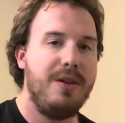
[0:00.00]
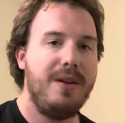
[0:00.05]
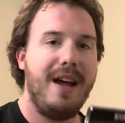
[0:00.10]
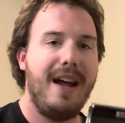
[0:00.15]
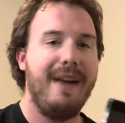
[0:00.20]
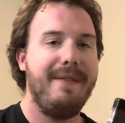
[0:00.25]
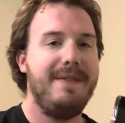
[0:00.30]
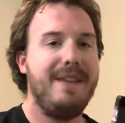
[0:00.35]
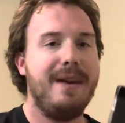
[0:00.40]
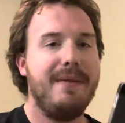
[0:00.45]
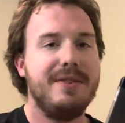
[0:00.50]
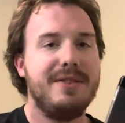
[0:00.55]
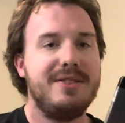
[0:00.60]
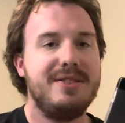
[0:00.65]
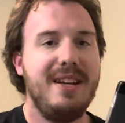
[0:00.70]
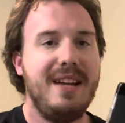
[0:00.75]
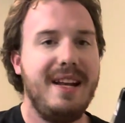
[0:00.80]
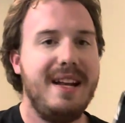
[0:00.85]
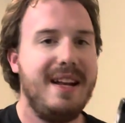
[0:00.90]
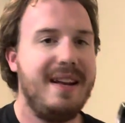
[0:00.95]
have never
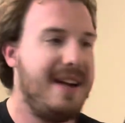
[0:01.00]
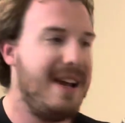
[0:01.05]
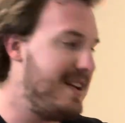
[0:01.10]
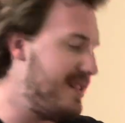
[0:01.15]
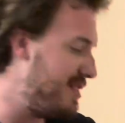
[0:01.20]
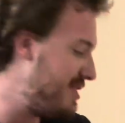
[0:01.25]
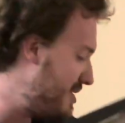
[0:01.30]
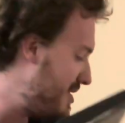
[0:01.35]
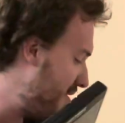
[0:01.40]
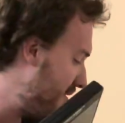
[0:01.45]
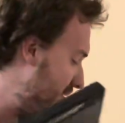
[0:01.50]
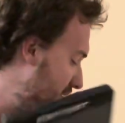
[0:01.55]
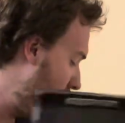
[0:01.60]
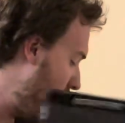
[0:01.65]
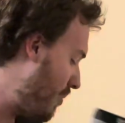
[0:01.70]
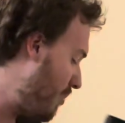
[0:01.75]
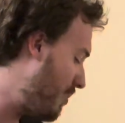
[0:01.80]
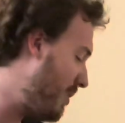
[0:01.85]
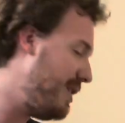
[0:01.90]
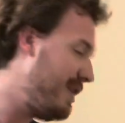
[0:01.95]
seen it and just
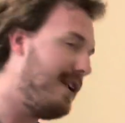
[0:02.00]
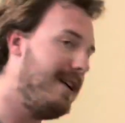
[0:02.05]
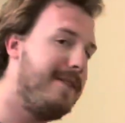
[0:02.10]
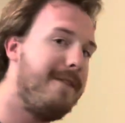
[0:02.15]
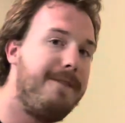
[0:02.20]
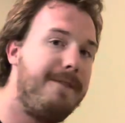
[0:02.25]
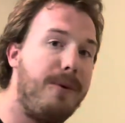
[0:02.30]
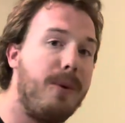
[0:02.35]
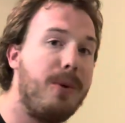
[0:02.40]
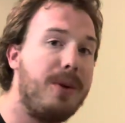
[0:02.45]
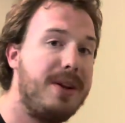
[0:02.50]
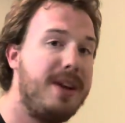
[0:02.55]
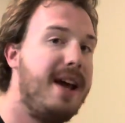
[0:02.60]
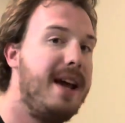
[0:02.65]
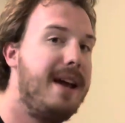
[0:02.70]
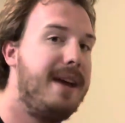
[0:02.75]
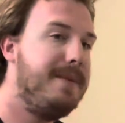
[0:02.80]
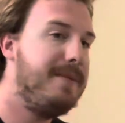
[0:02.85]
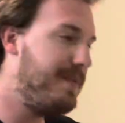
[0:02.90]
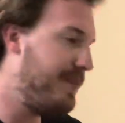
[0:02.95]
don't want to get a 4K.